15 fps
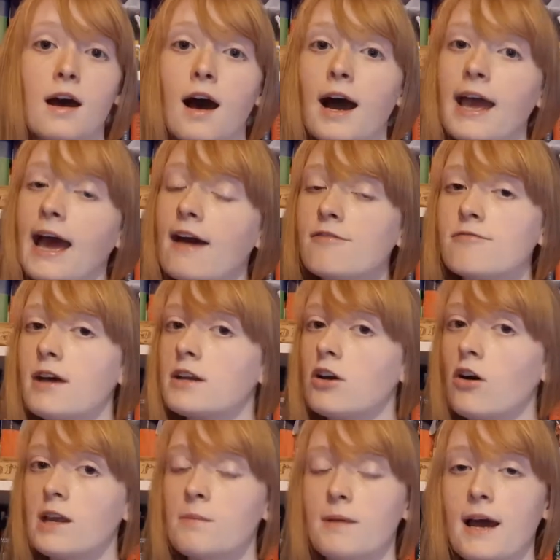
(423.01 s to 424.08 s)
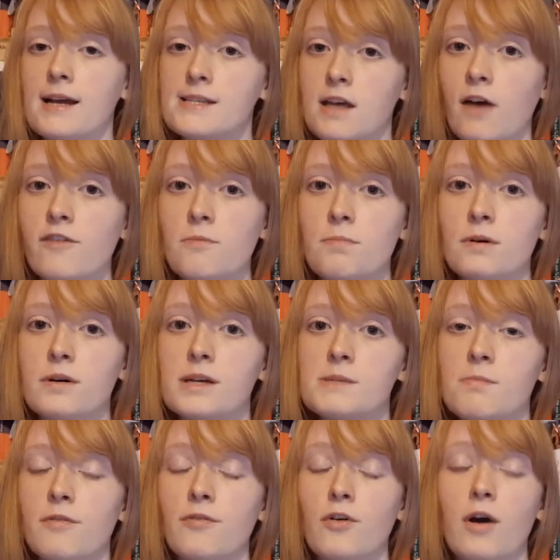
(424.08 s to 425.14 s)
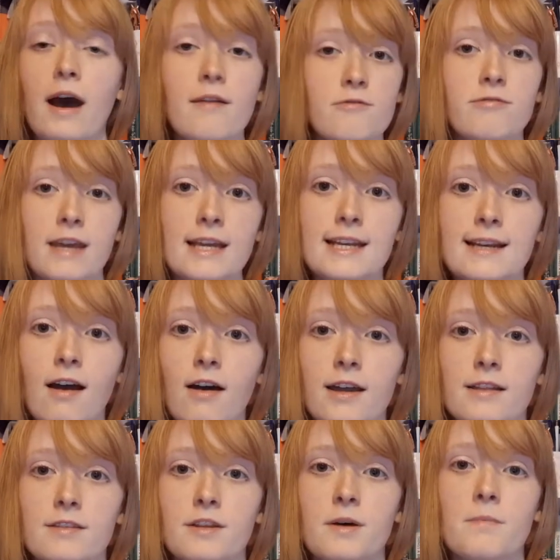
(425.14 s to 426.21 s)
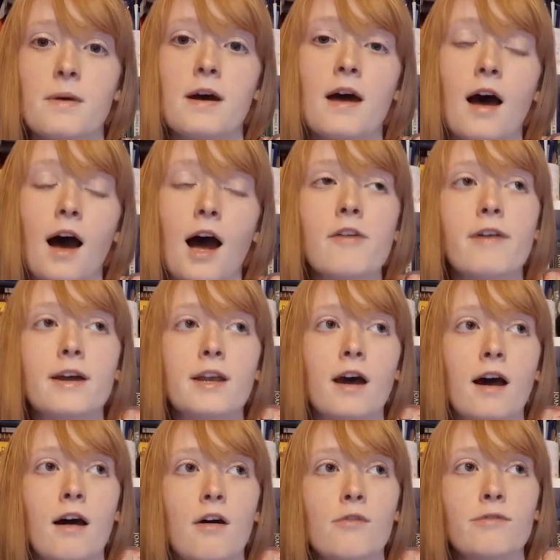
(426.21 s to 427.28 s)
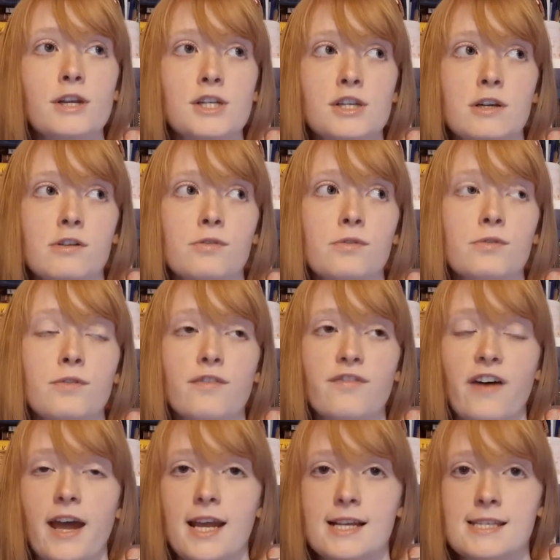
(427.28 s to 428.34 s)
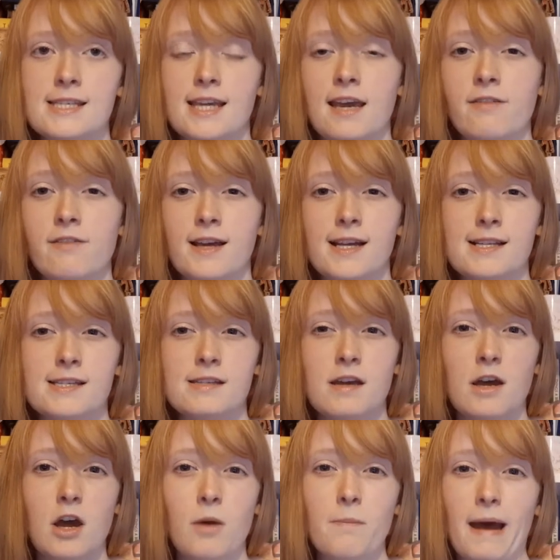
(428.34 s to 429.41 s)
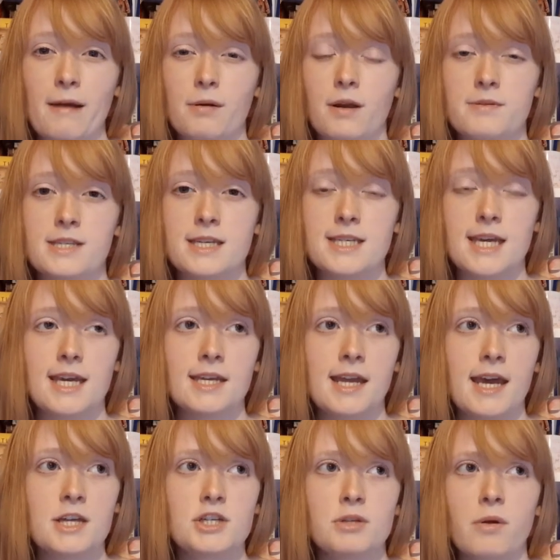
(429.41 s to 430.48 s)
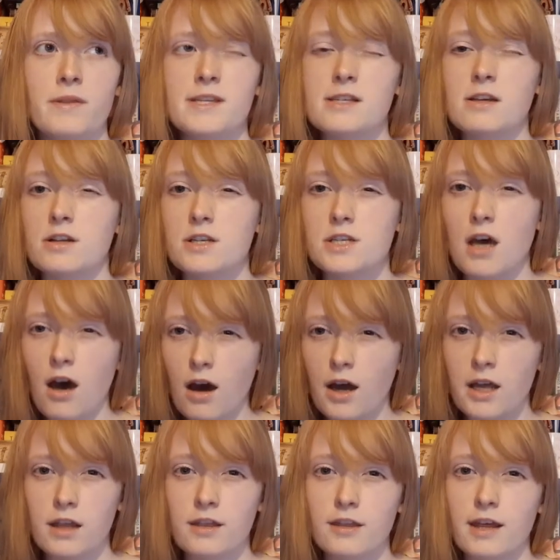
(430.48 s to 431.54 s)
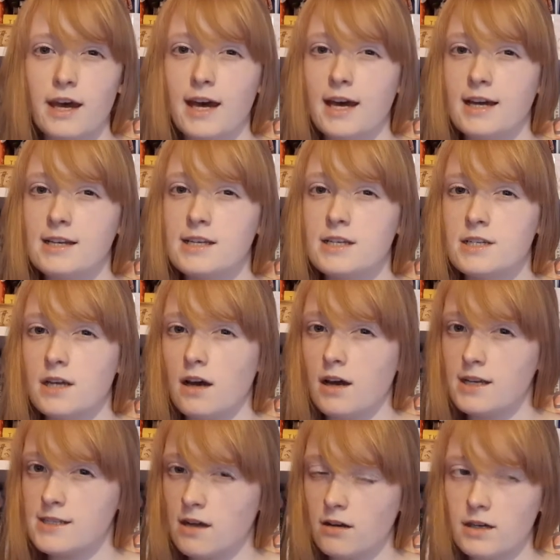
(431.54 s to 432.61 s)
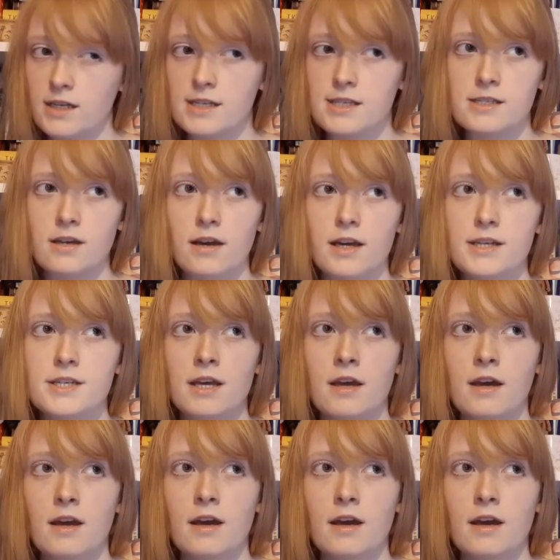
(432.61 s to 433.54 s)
I have read Holly Black's other books before and really liked them. I read her original Faye series back when I was a teenager, the one that's got Tithe and is it Ironside?